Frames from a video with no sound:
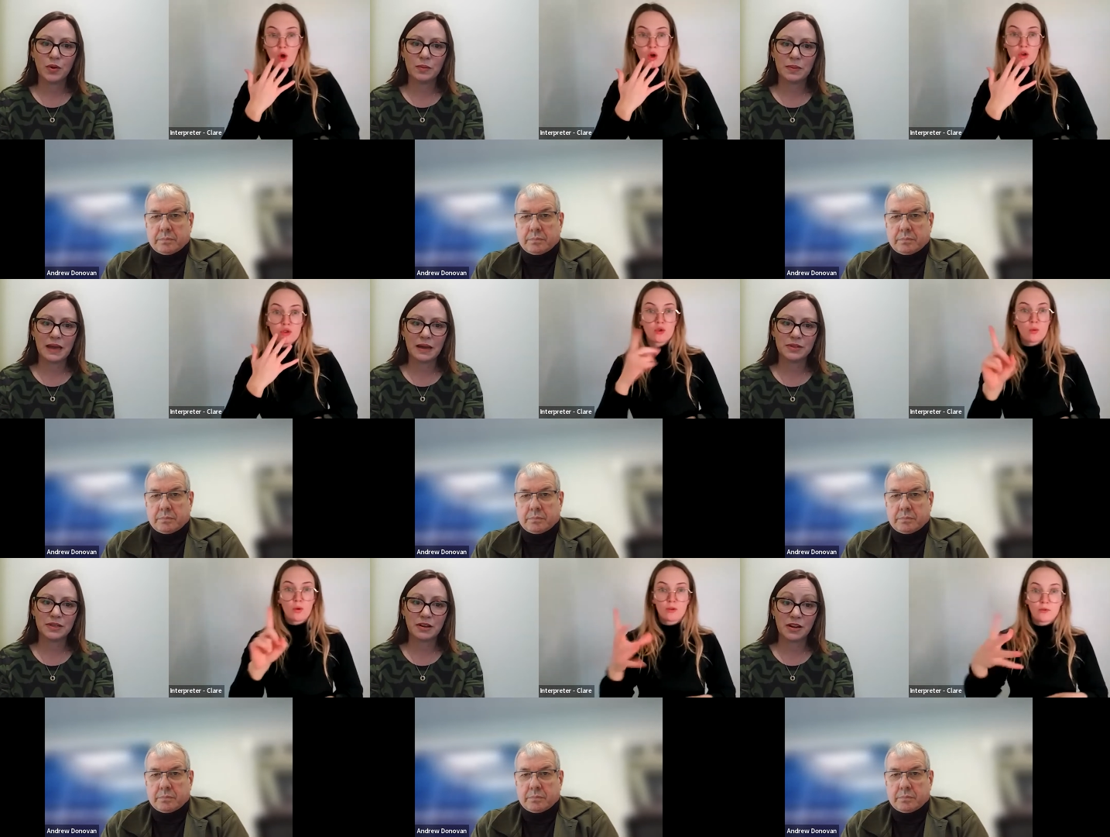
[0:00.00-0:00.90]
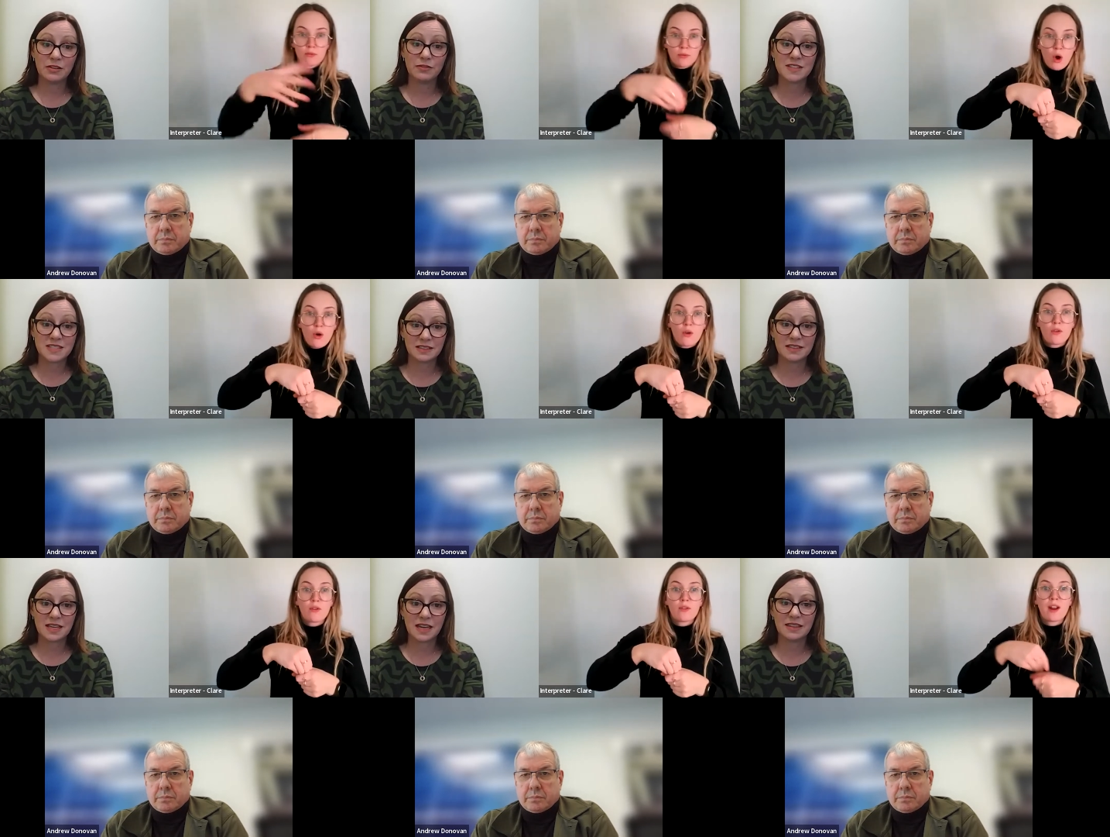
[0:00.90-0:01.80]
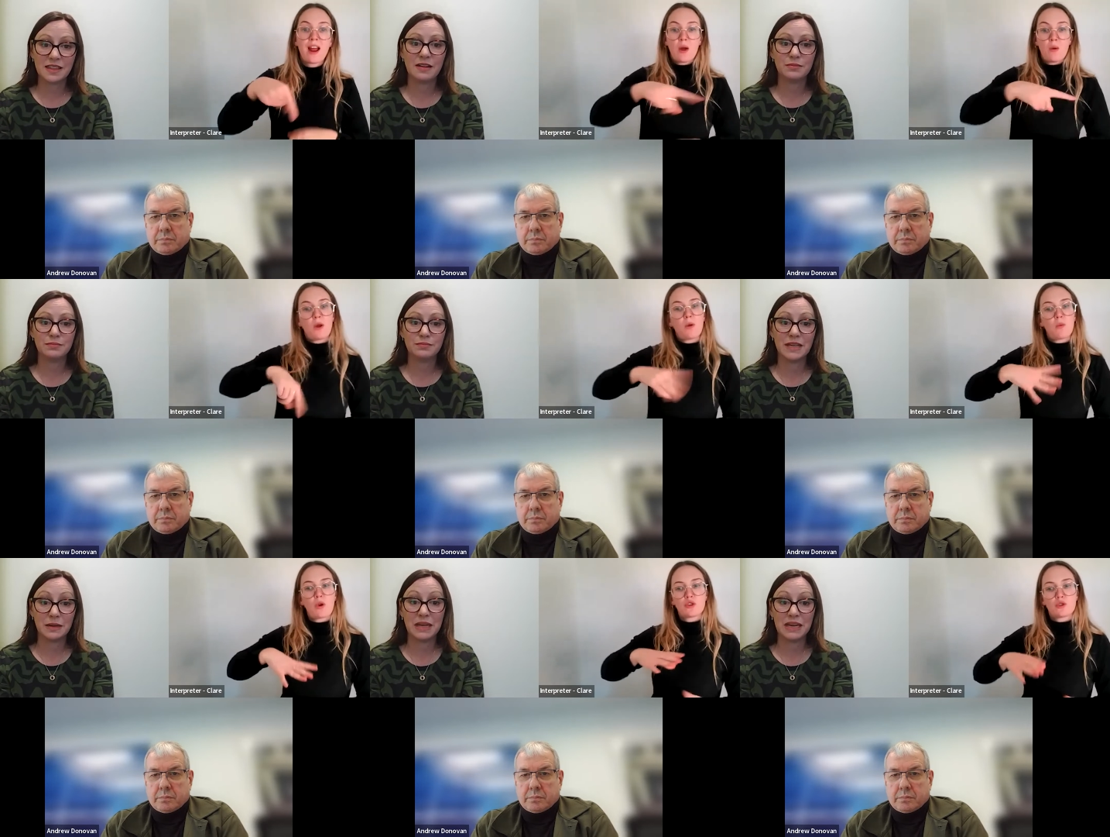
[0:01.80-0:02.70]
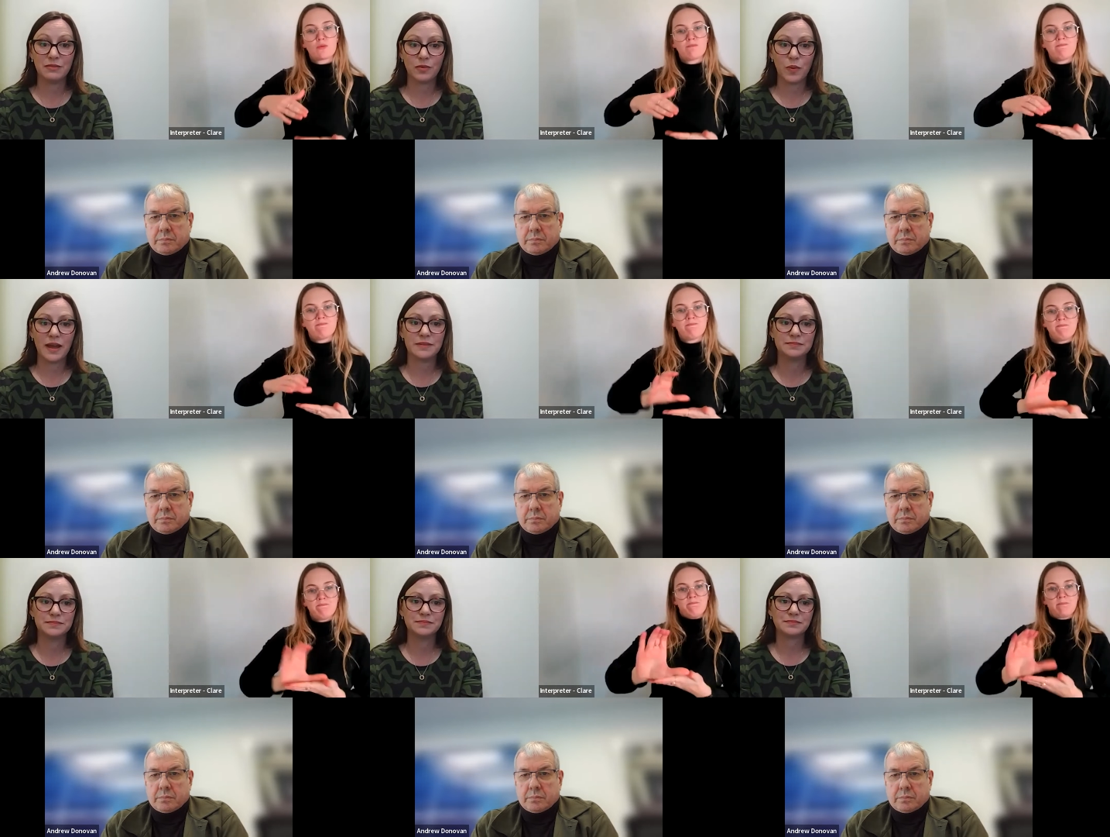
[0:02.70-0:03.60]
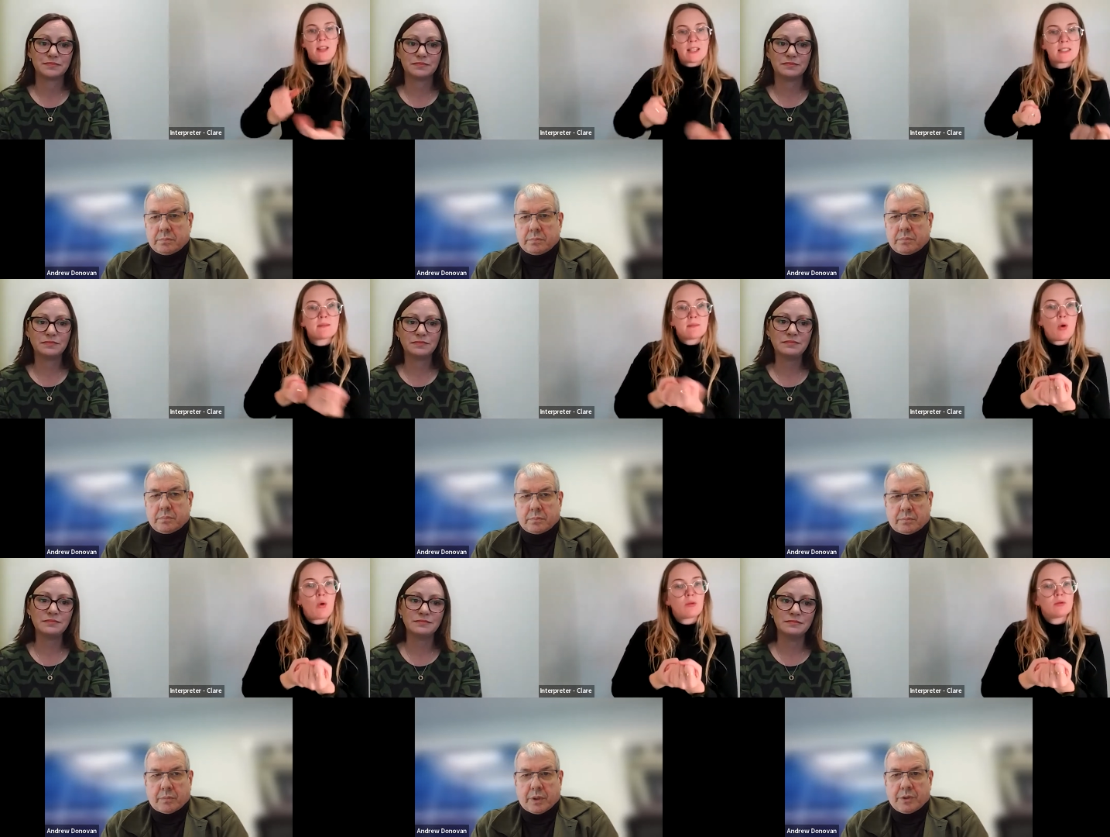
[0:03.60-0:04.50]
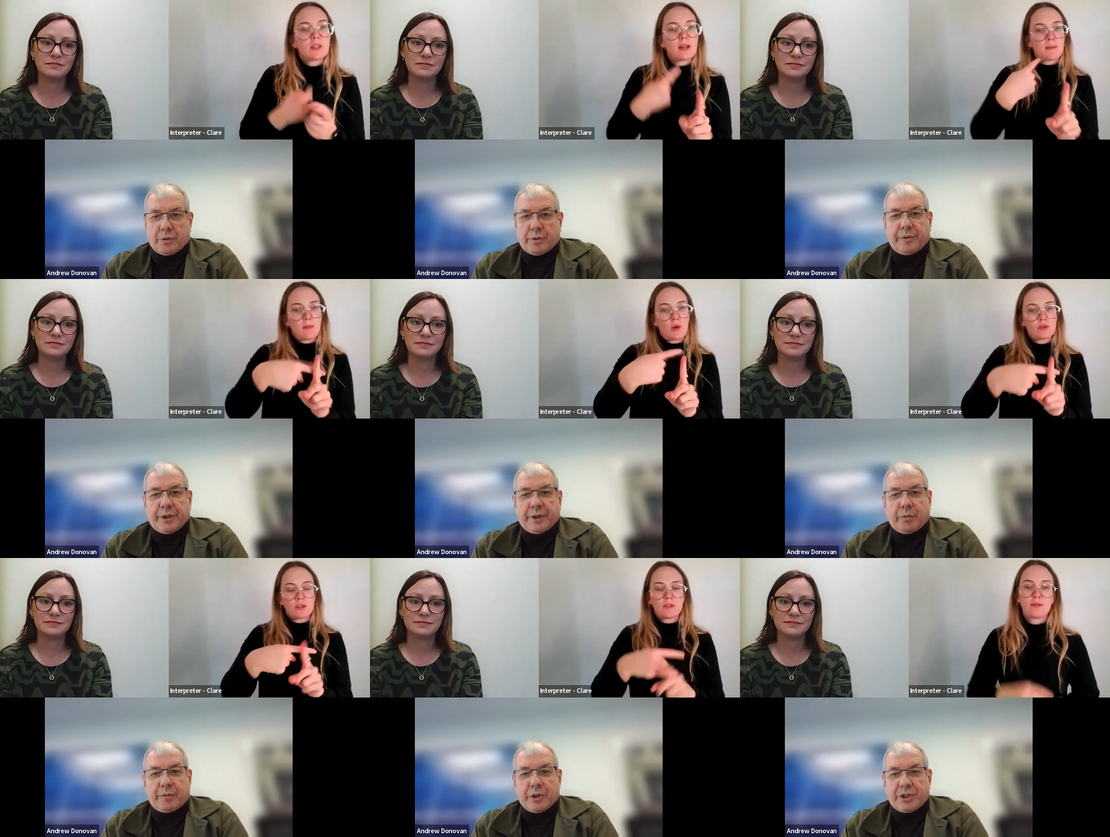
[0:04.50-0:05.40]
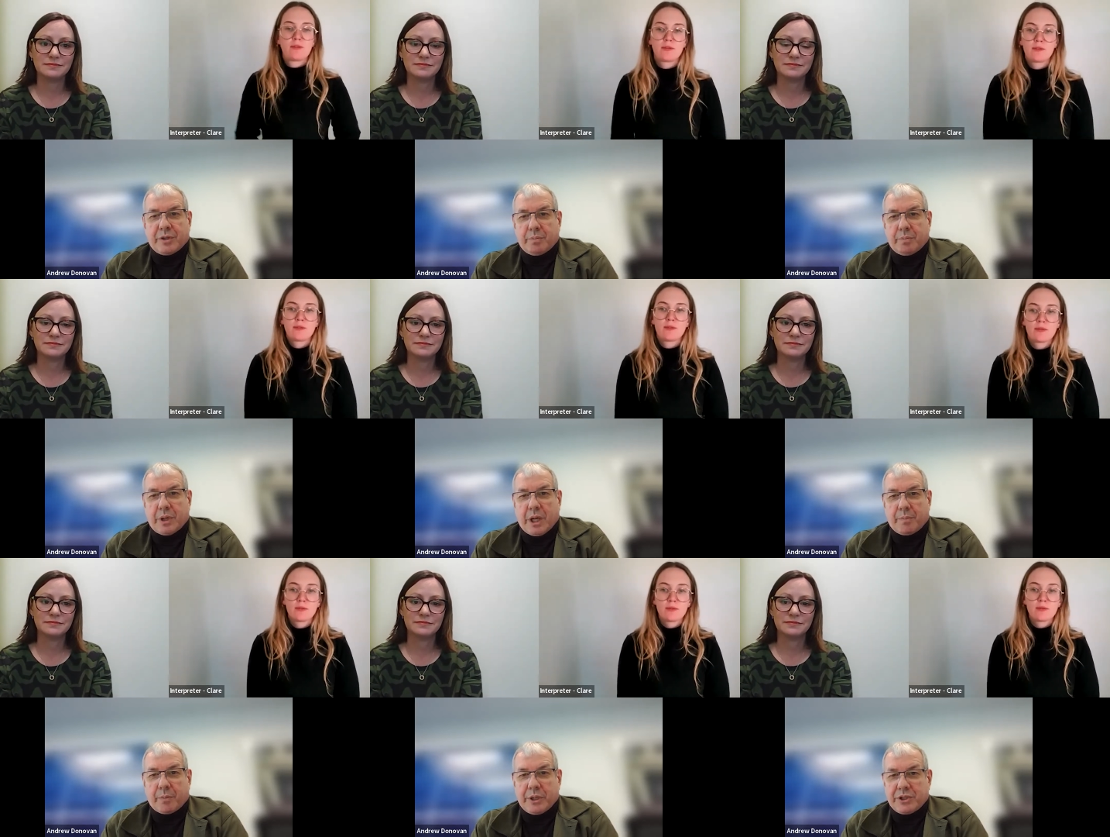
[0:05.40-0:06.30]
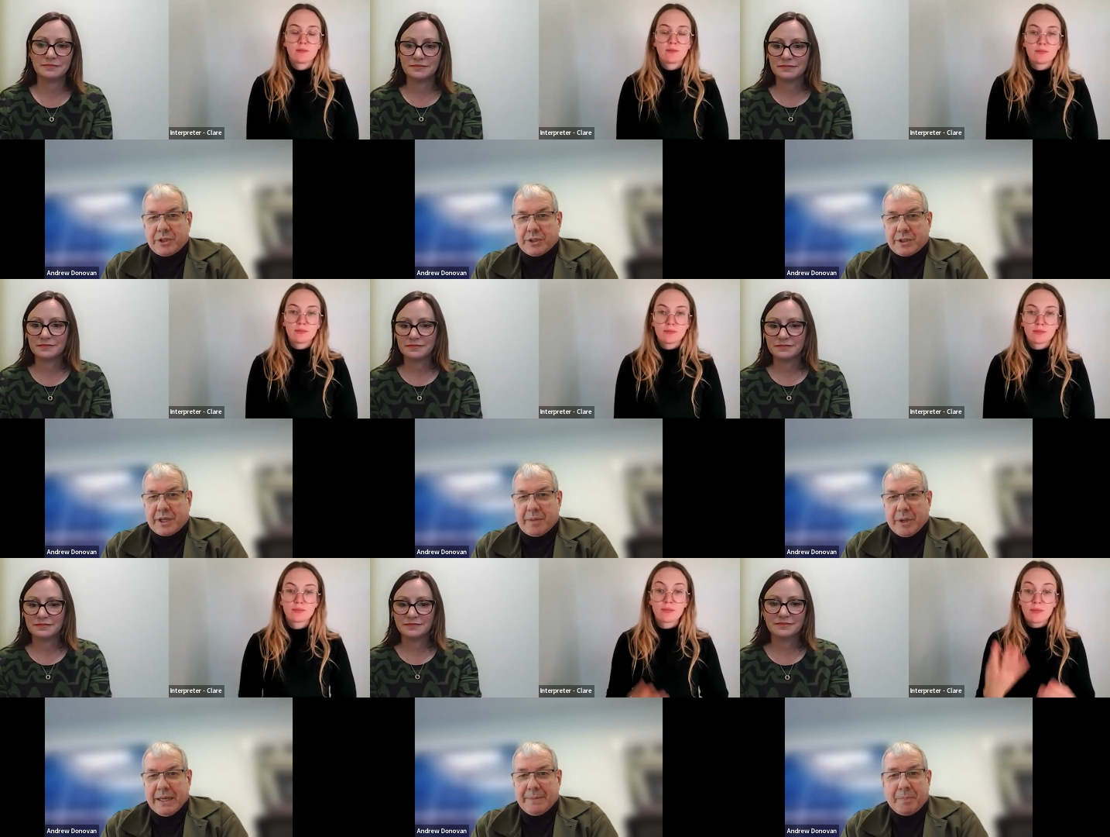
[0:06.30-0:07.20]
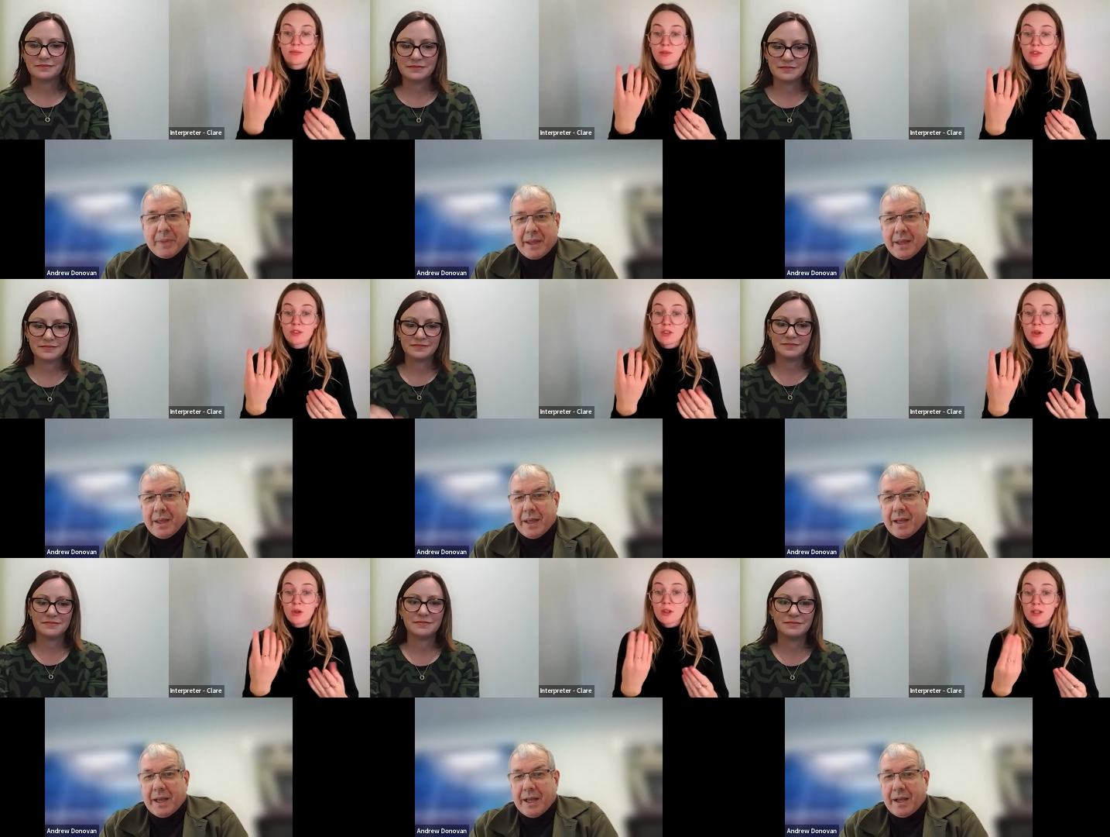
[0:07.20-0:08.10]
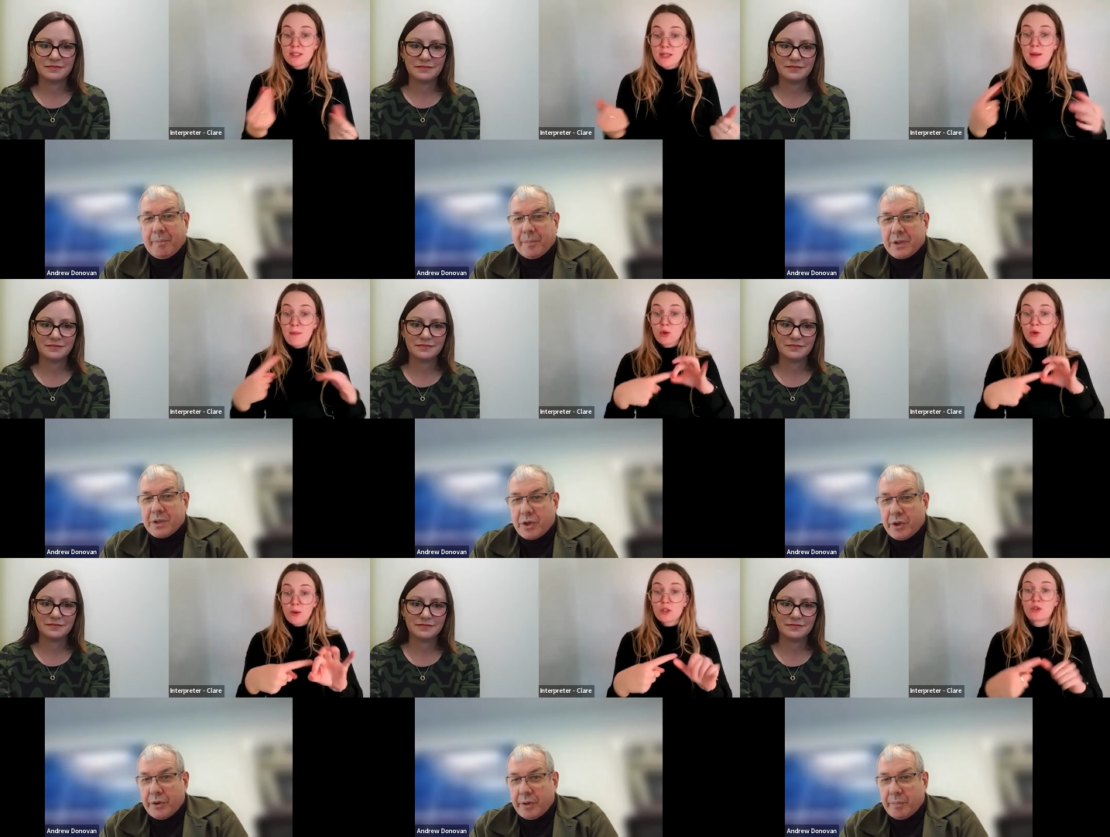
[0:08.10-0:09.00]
Speaker 1: want to be able to kind of facilitate that in a meaningful way.
Speaker 2: Perfect. We've got some um, questions coming in. Um, so